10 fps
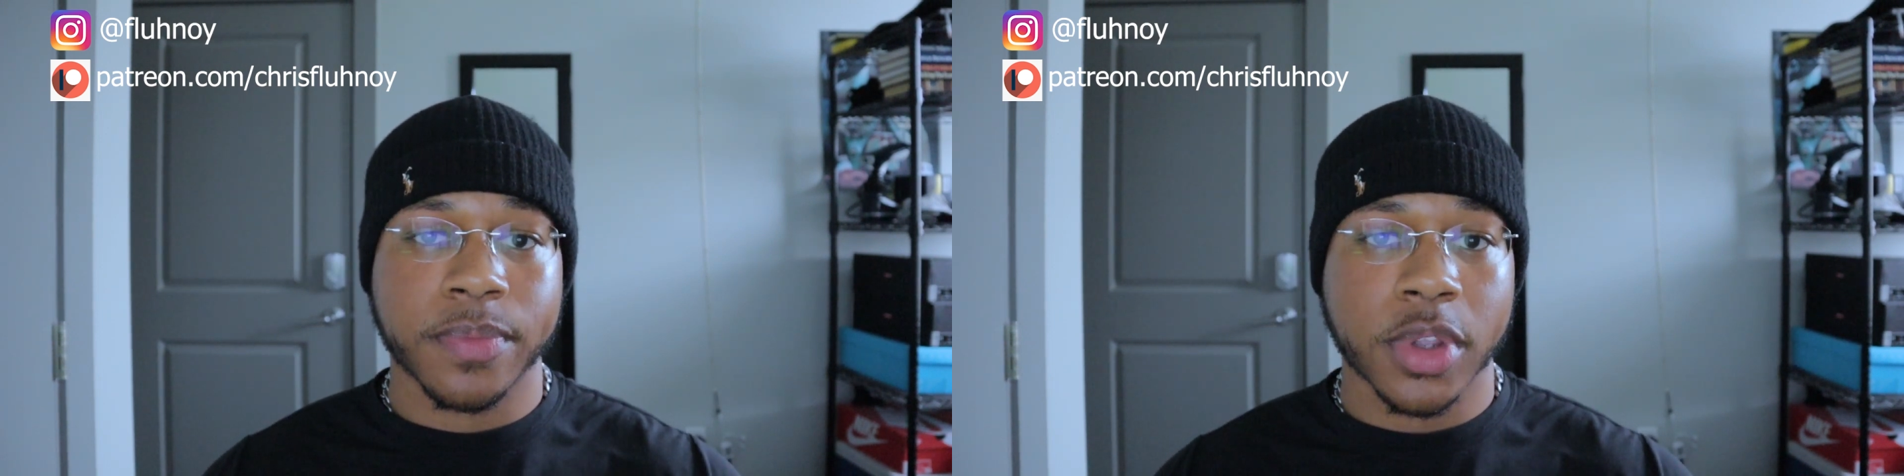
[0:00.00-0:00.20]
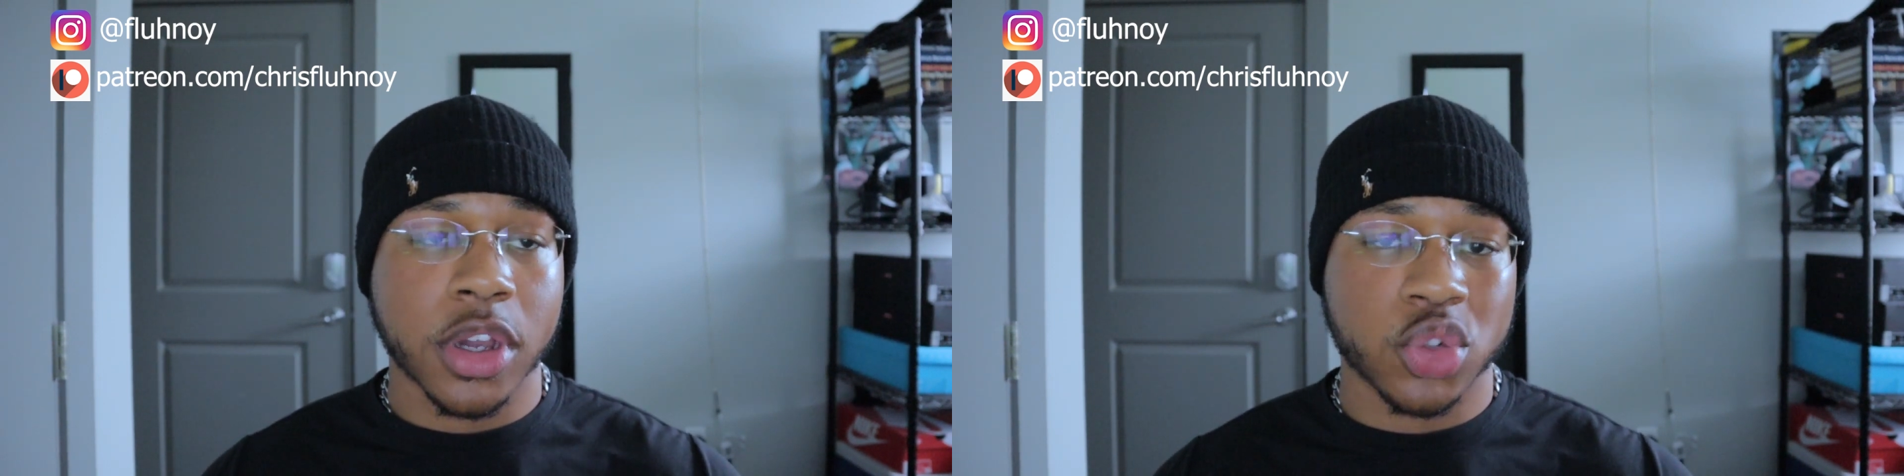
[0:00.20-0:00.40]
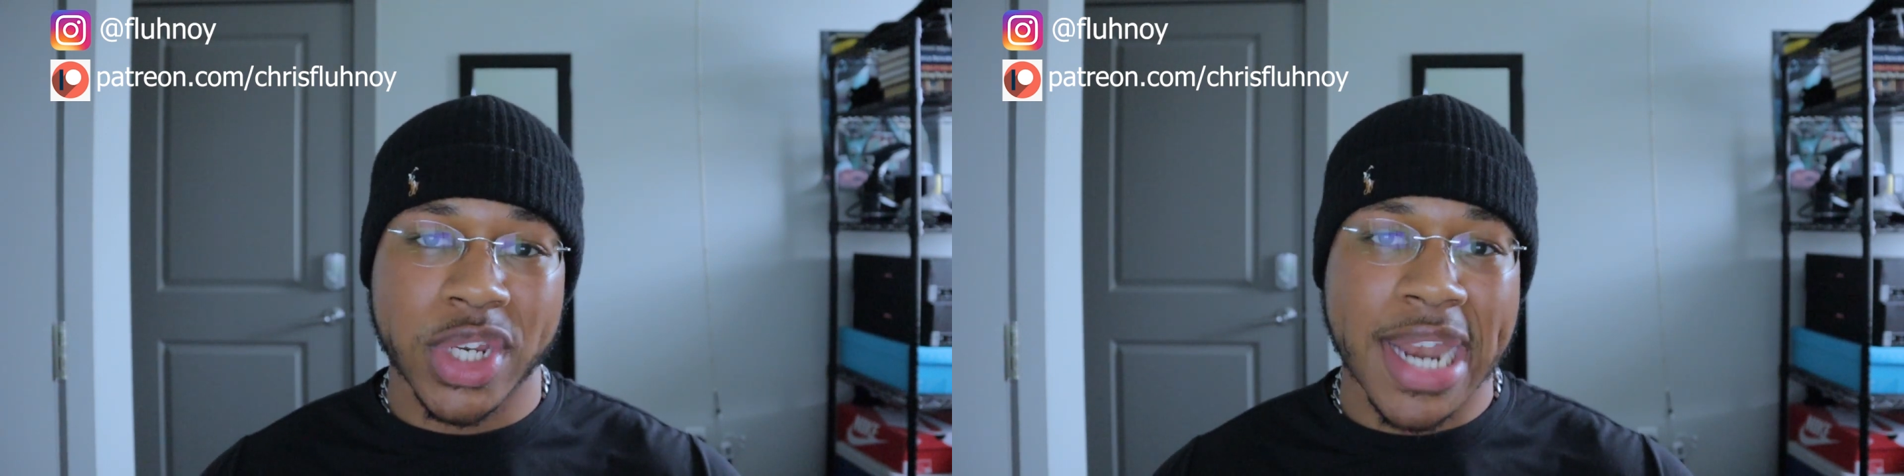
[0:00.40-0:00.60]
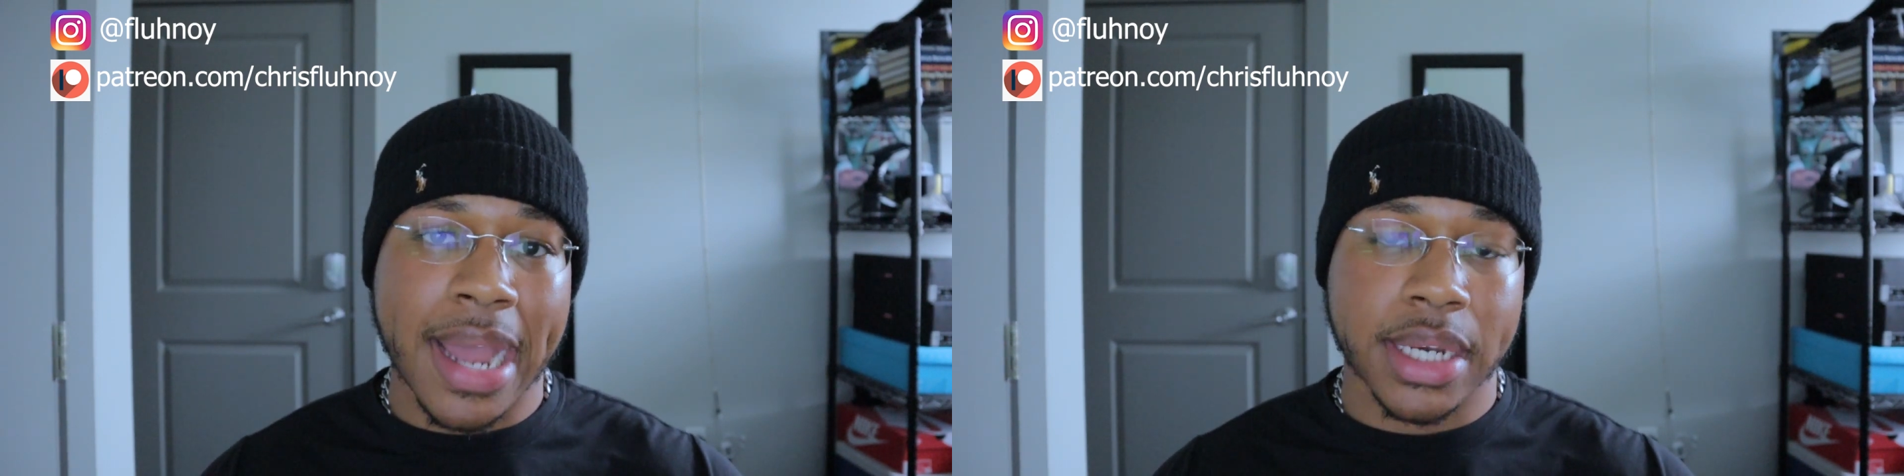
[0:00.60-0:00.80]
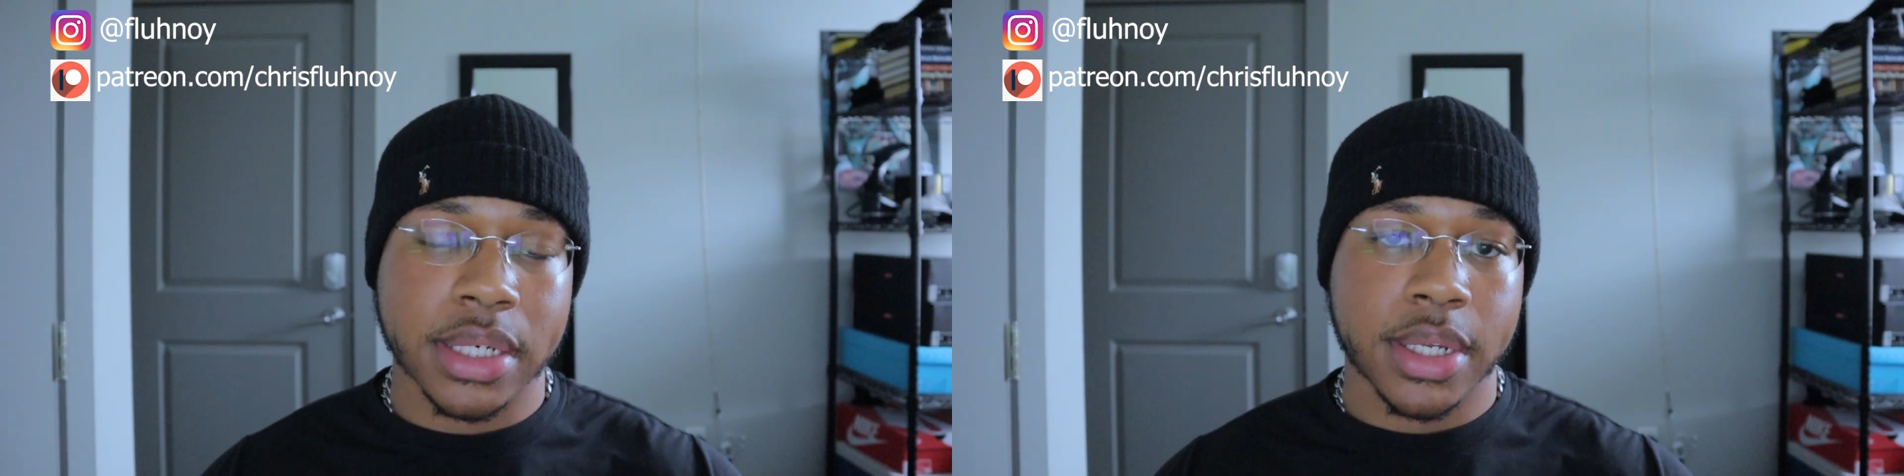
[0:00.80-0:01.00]
Because we
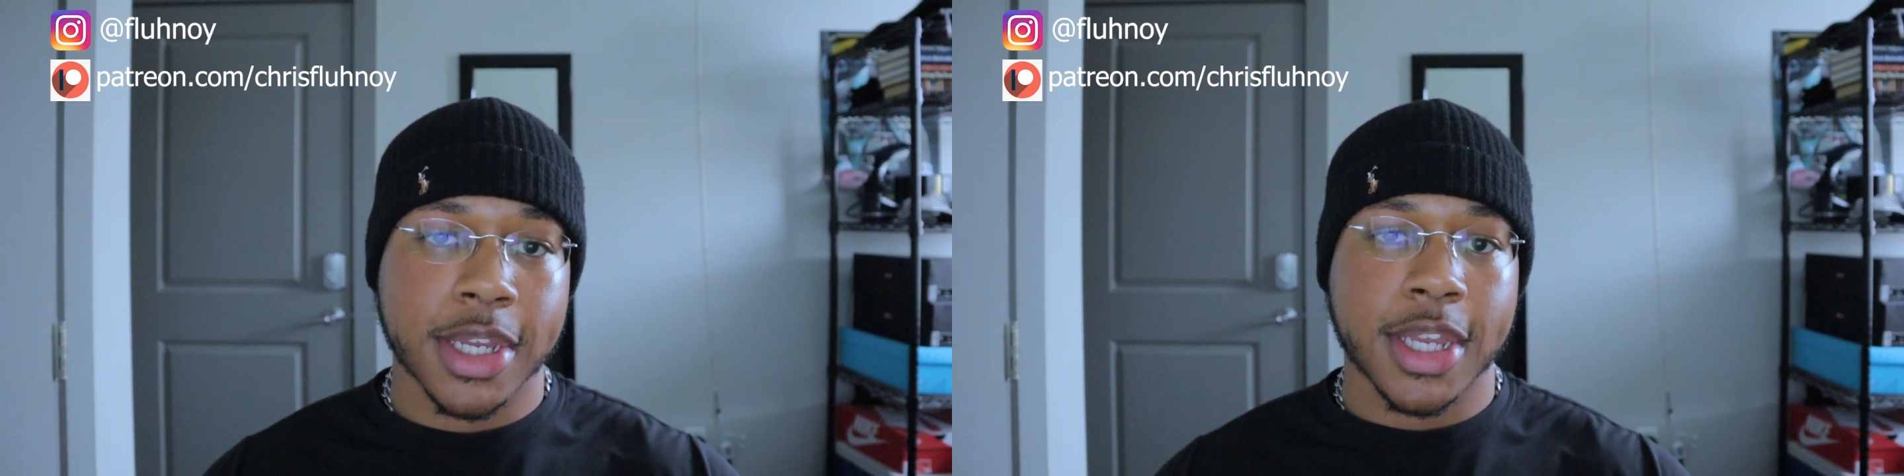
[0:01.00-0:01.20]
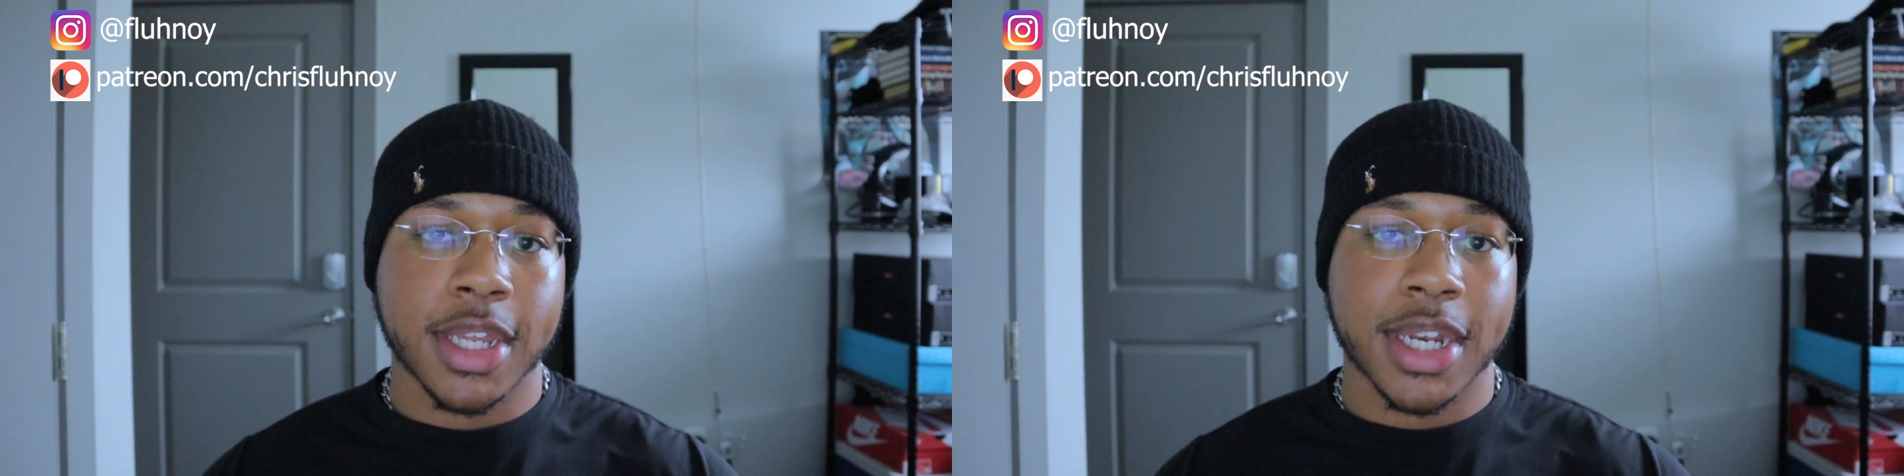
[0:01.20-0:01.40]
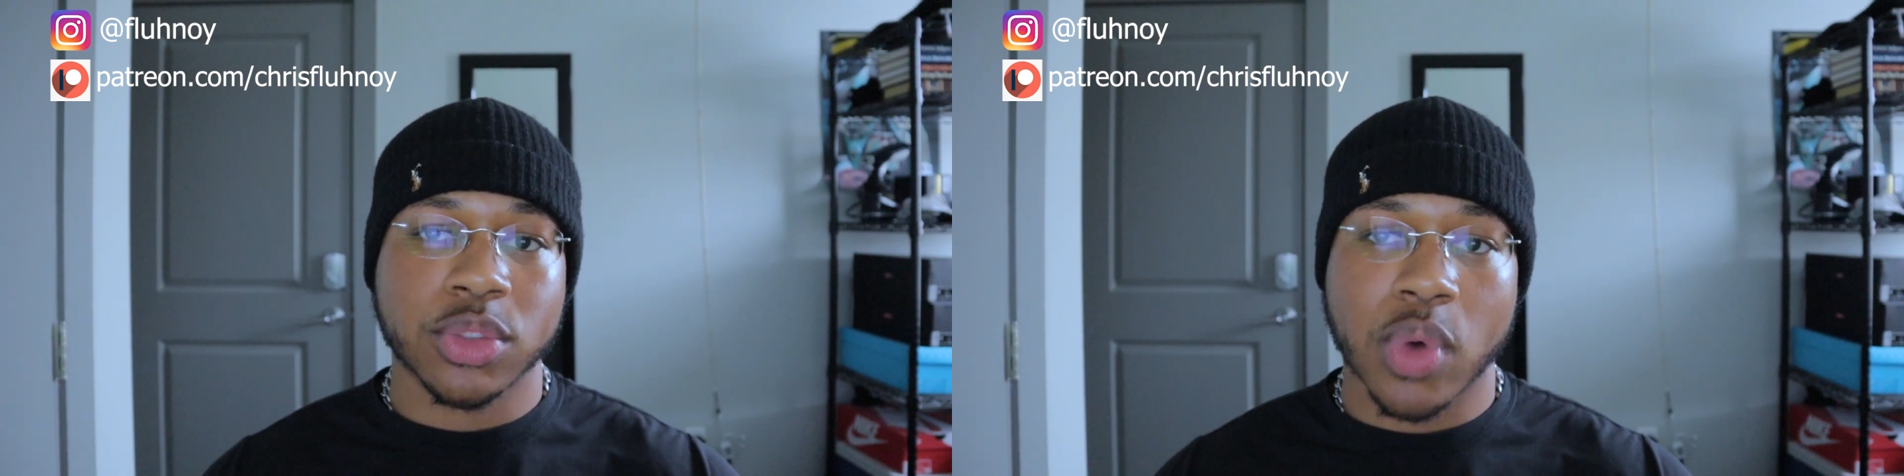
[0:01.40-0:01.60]
not. That's